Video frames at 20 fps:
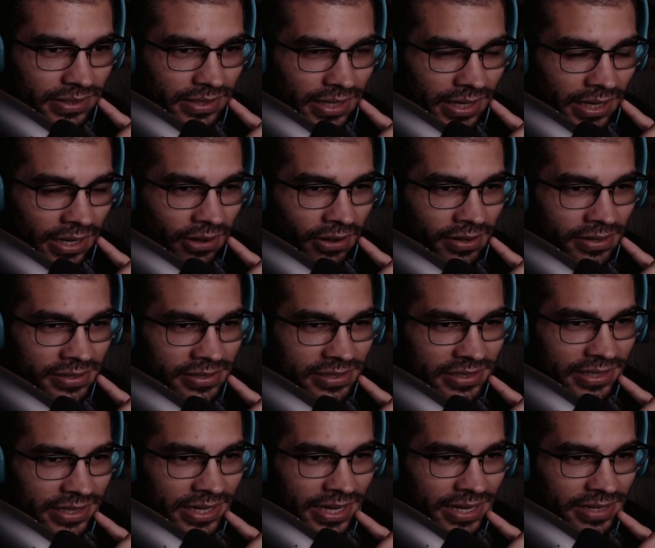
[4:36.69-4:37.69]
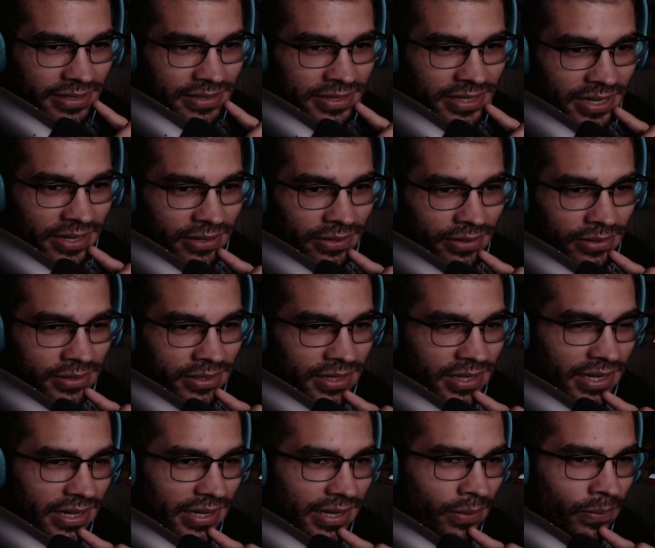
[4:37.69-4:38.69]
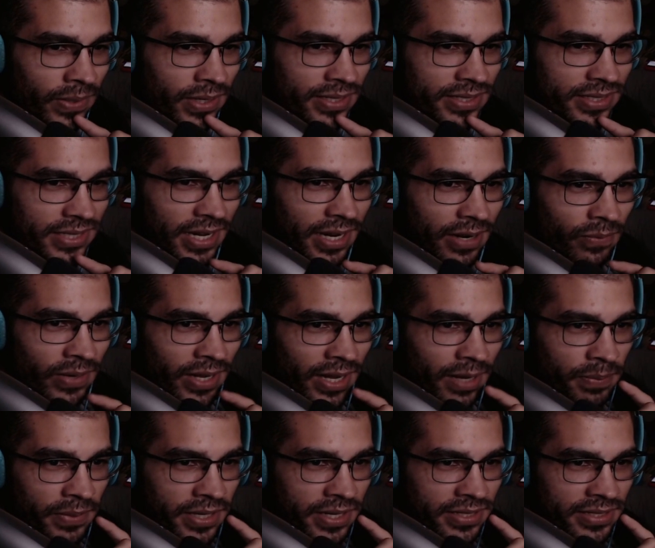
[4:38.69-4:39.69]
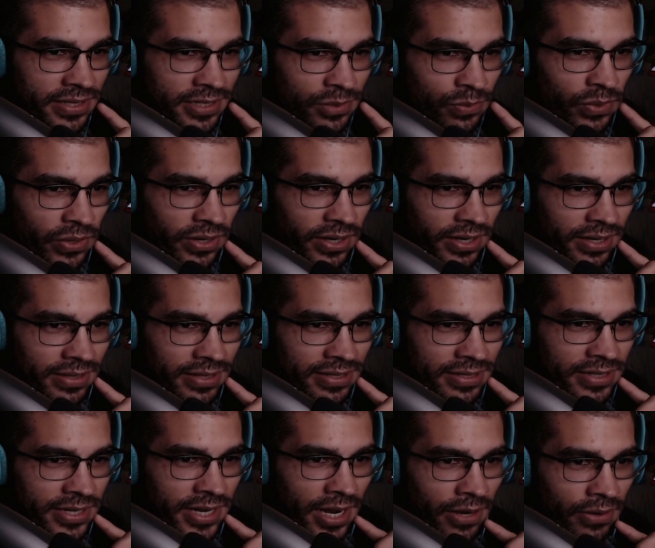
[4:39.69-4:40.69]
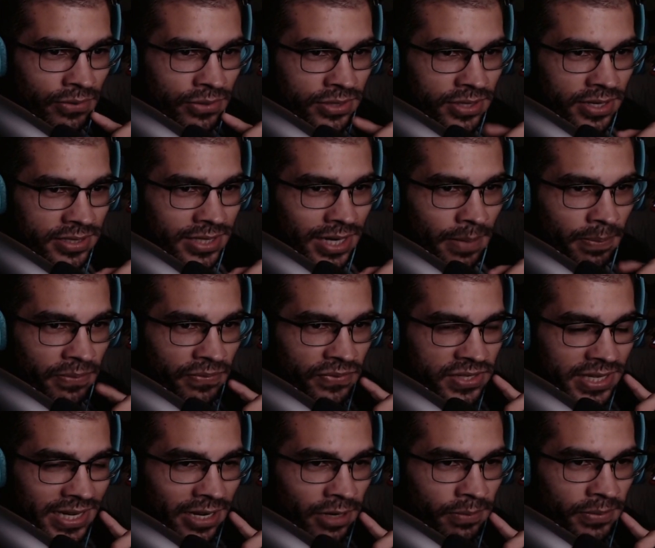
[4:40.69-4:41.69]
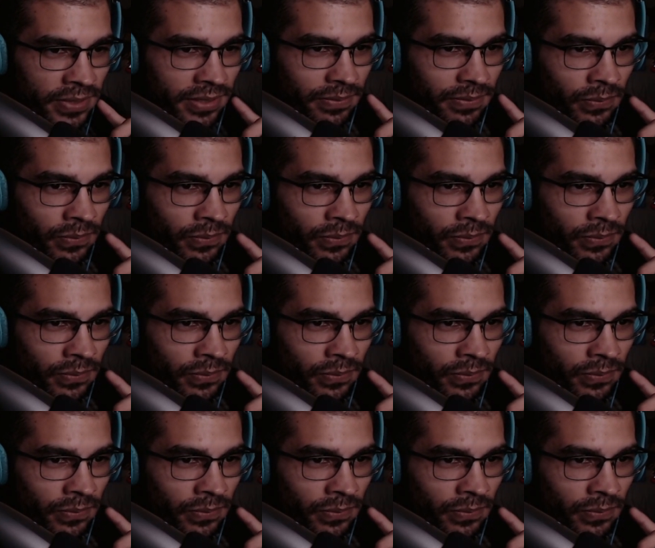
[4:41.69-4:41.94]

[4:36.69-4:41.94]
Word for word: I honestly can't tell. I want to say Iraq because he's wearing these goggles on top of his helmet,